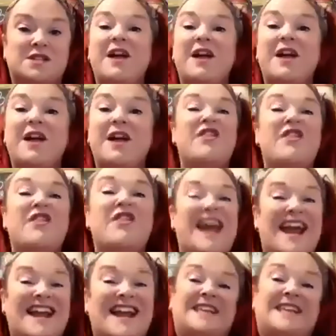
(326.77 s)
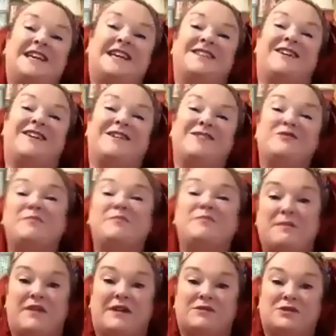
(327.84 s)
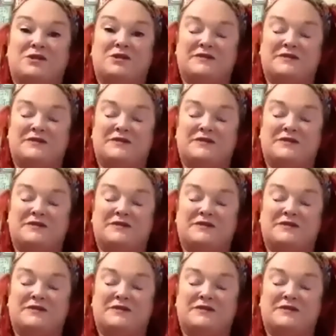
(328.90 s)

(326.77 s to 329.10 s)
that any tailor would be proud of.